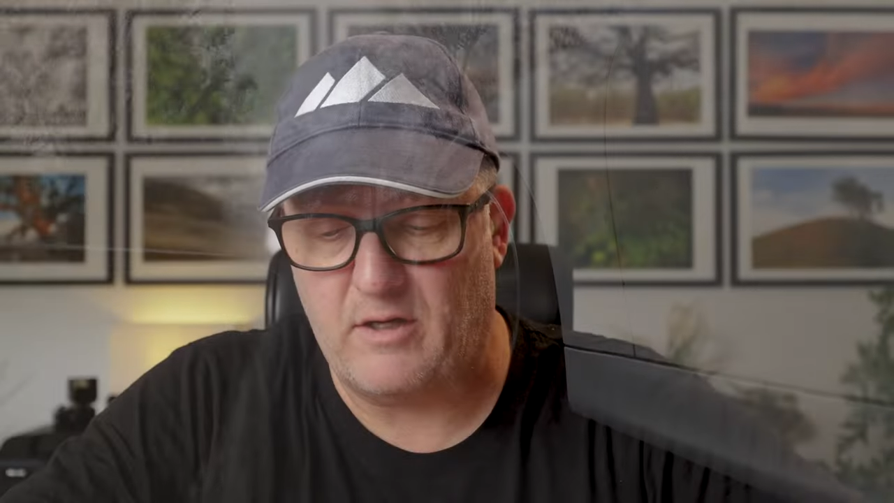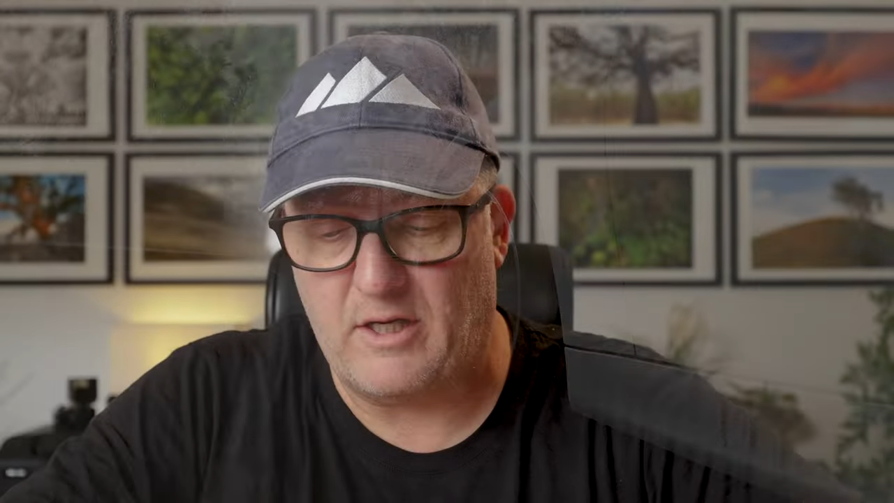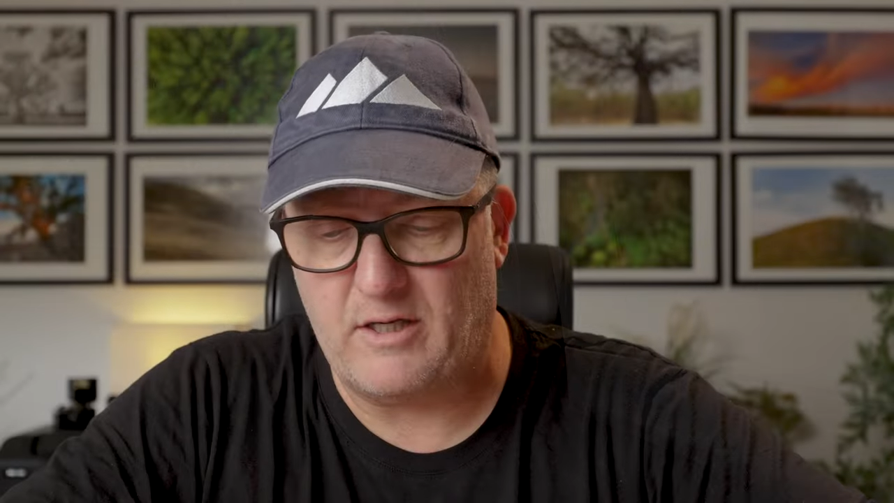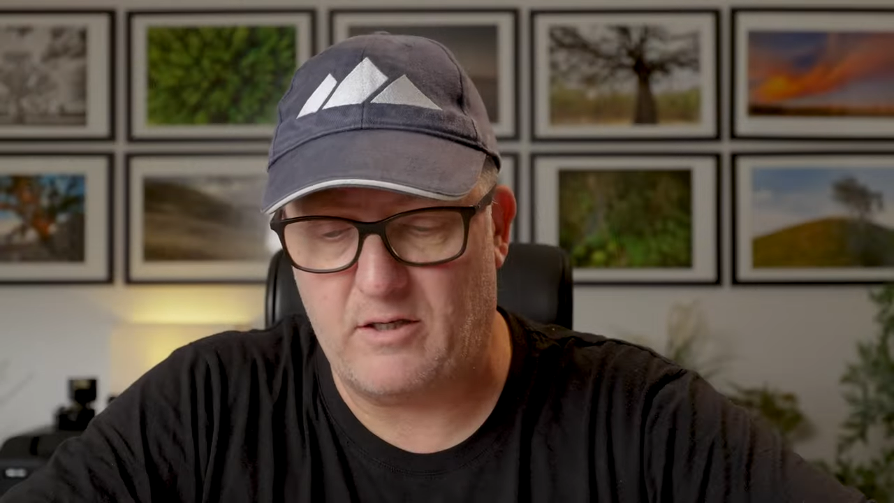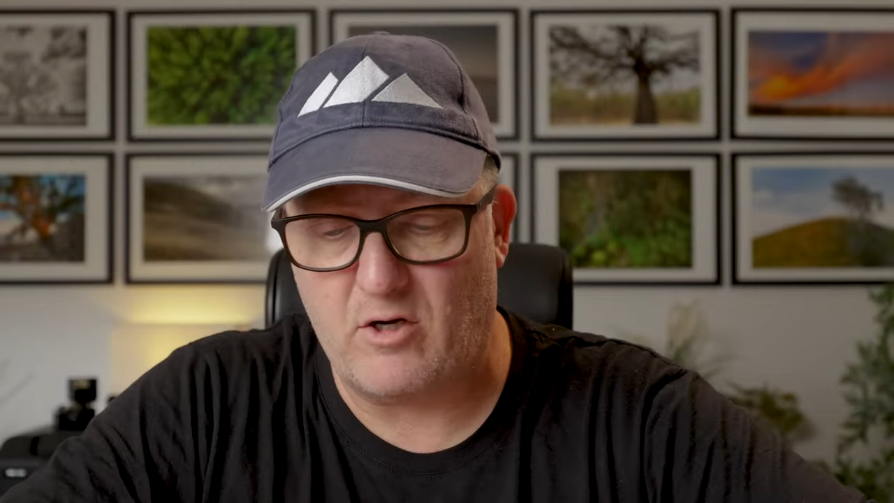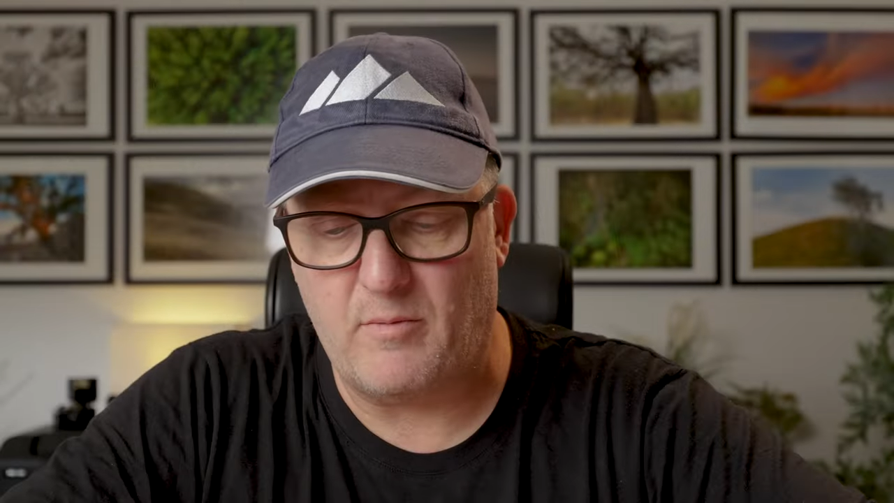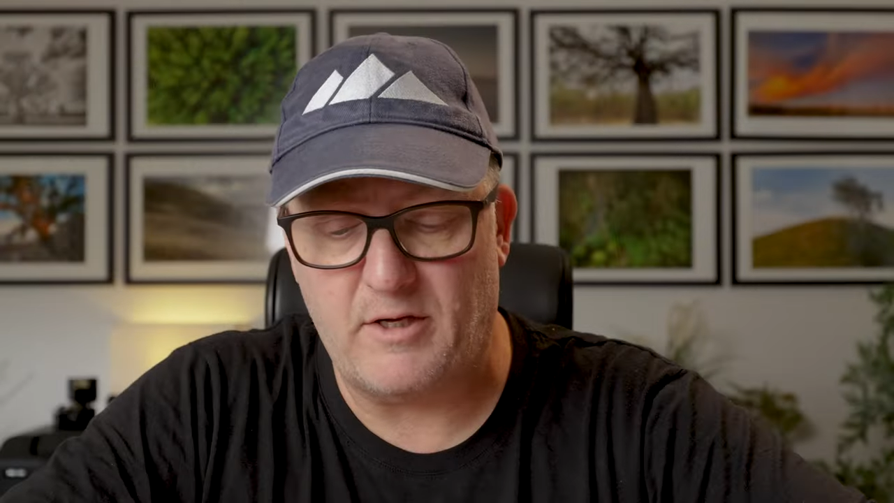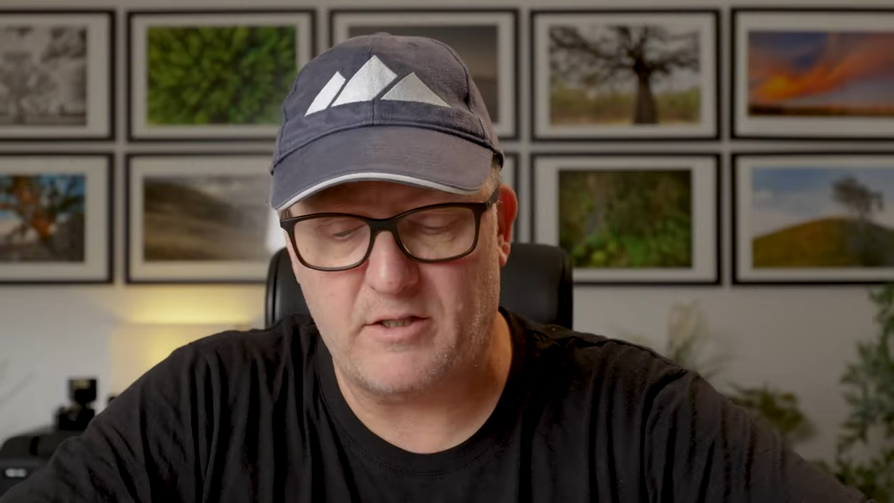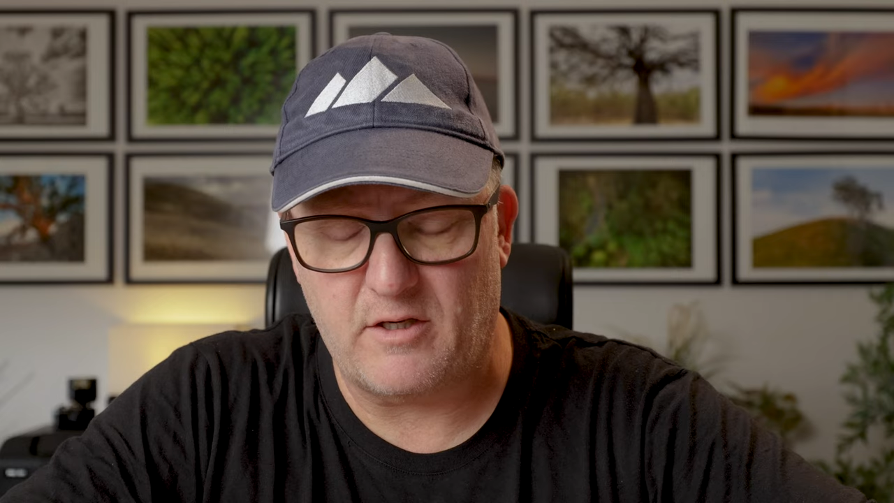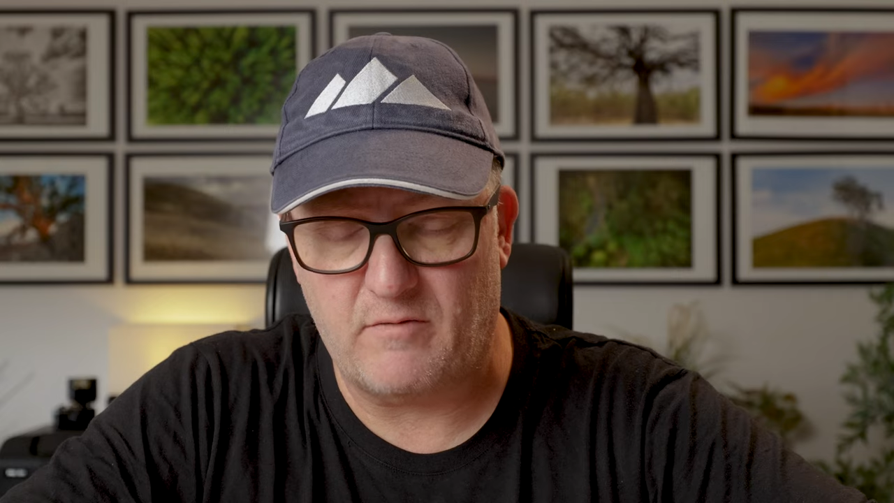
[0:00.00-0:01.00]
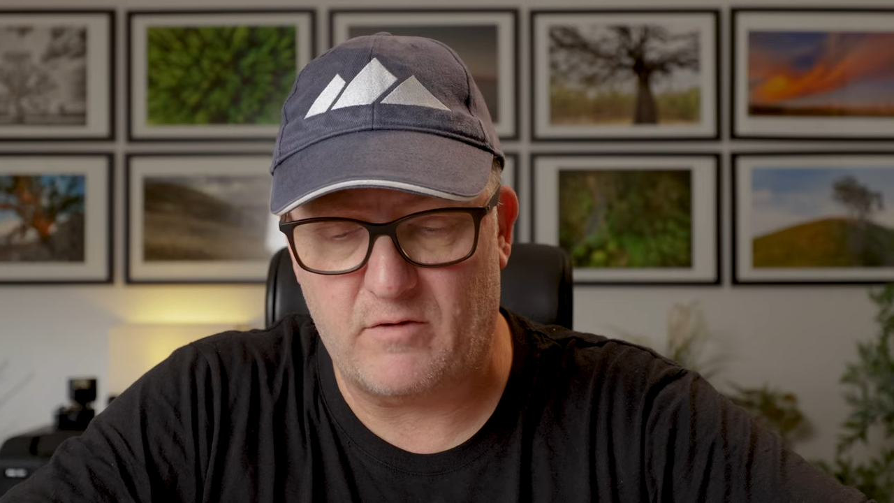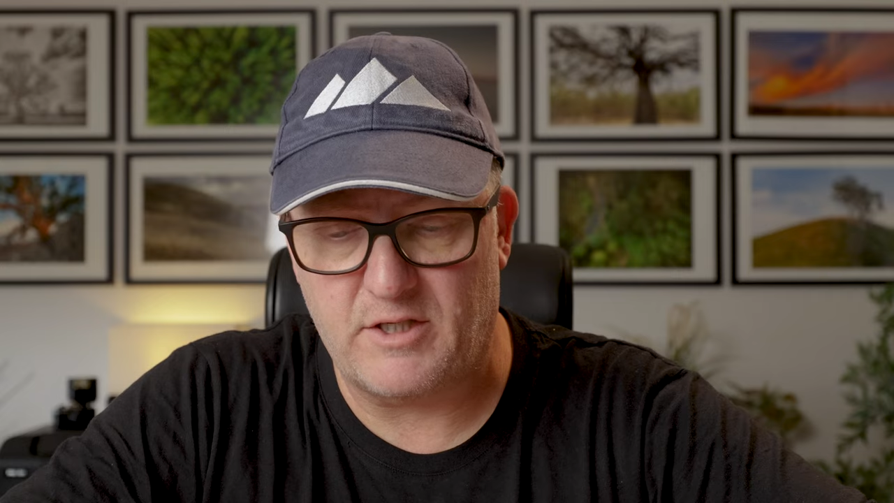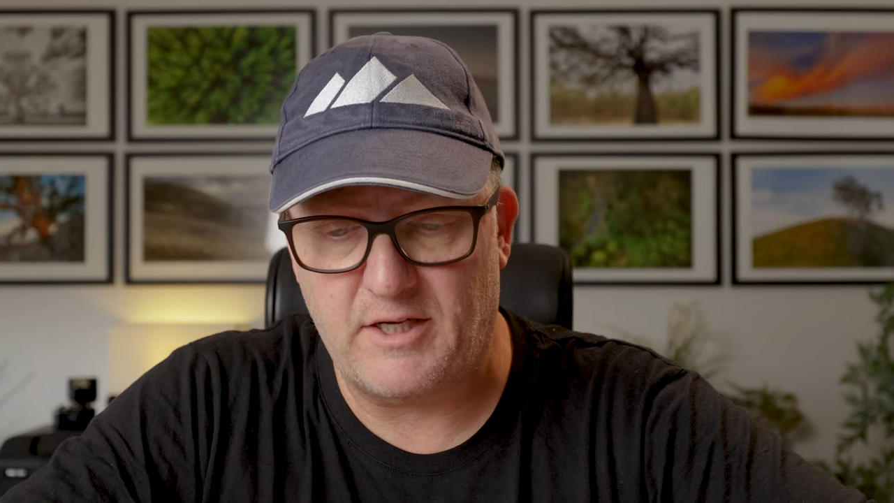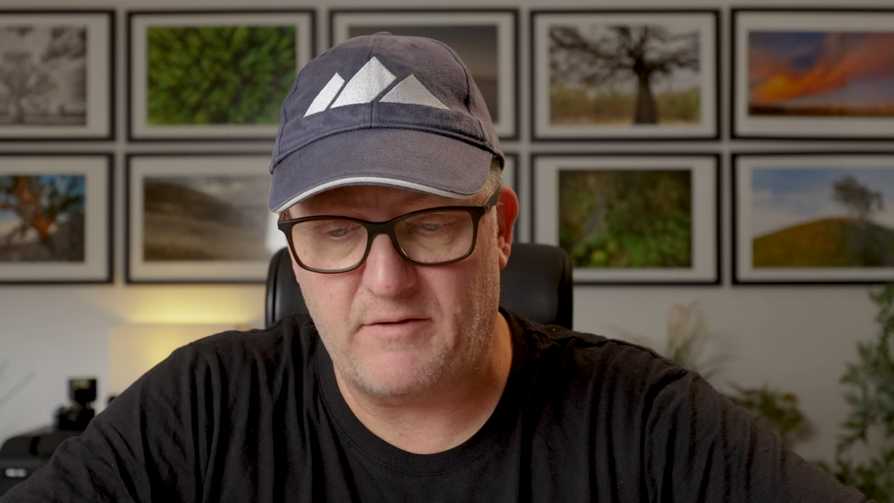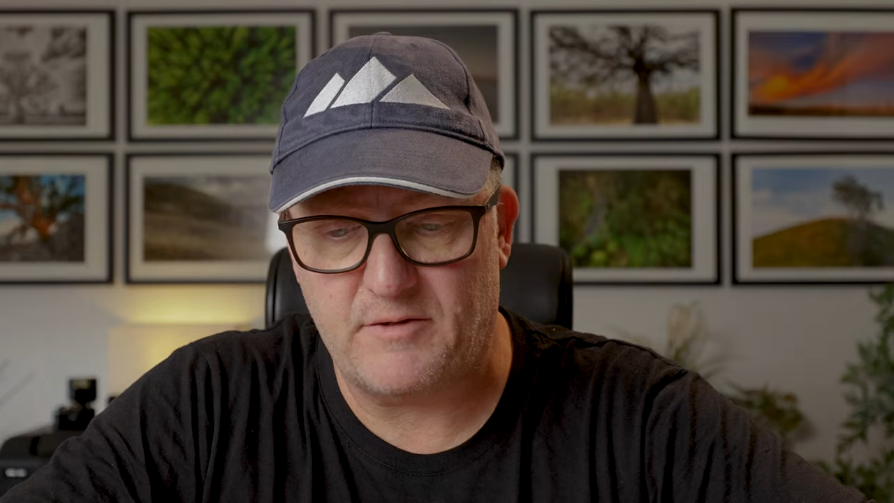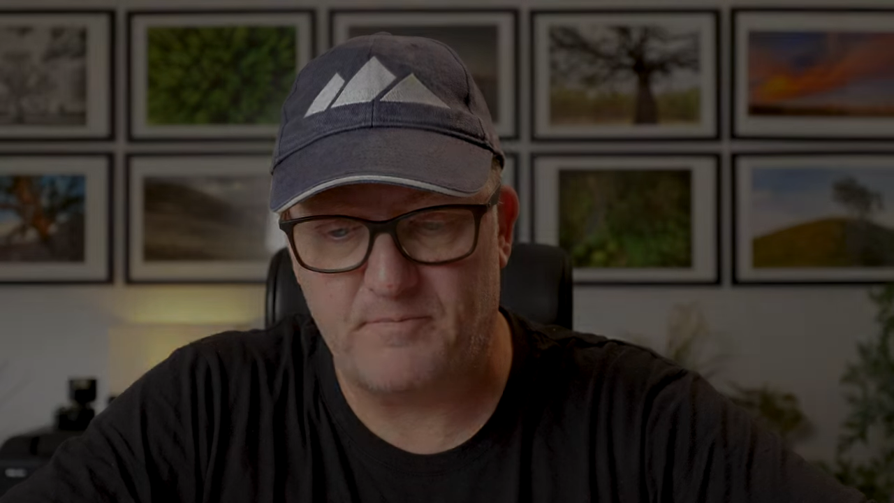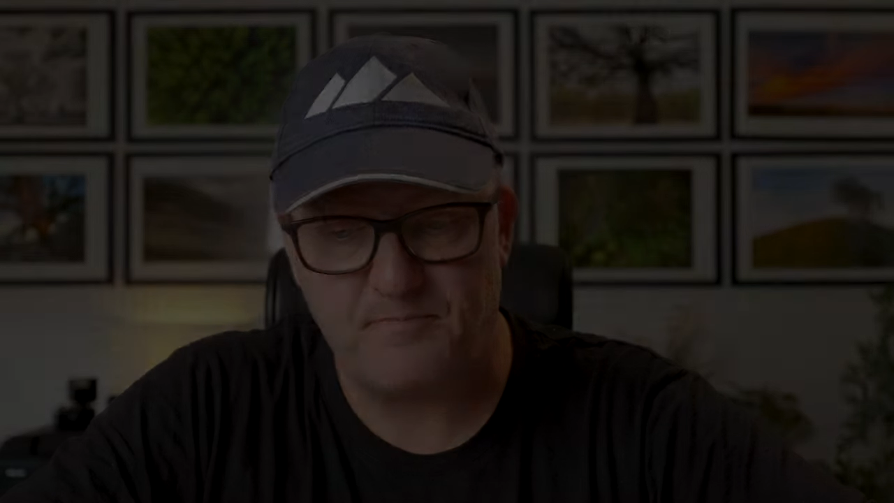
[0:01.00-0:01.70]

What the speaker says: the comments that I've received.